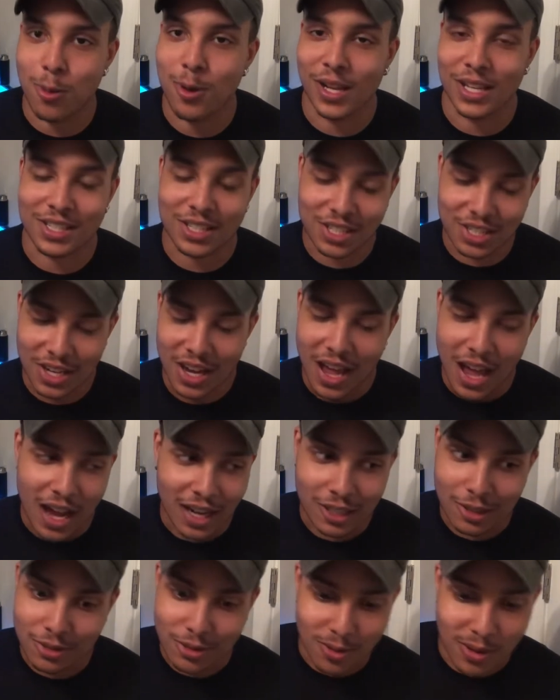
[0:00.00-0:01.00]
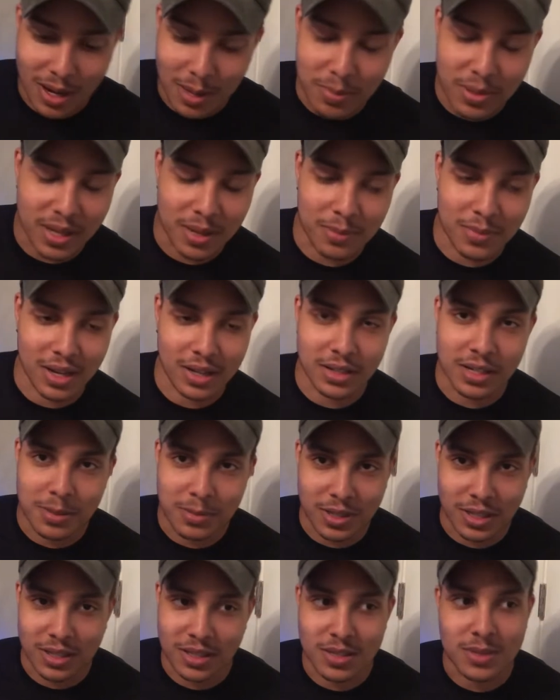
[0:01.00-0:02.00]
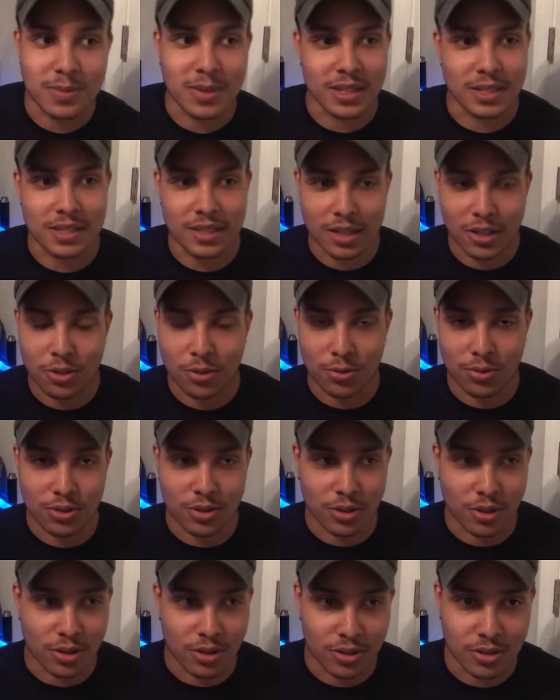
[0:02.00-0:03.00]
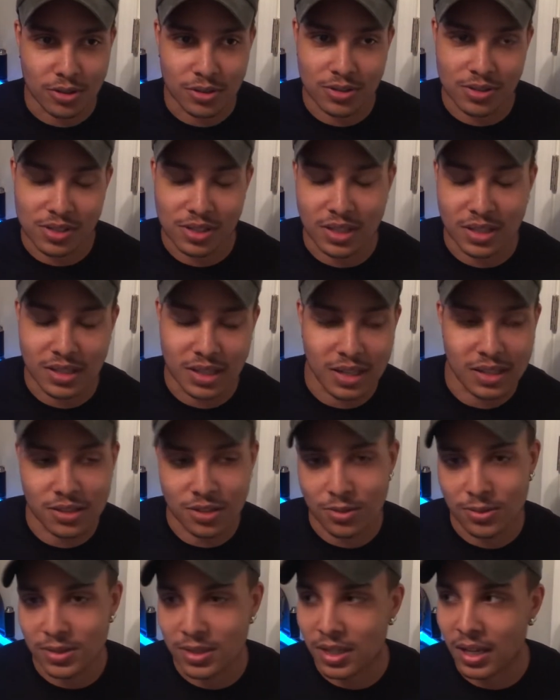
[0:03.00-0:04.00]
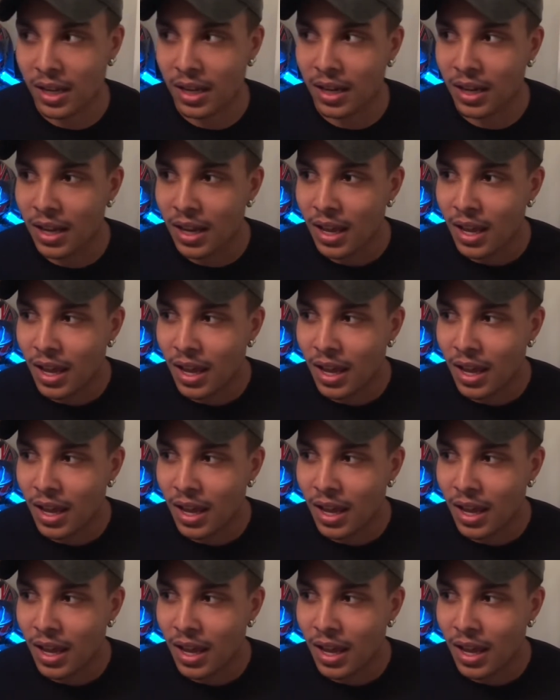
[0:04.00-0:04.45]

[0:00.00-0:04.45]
which I don't know why I picked Monday because my schedules are Sunday, Tuesday,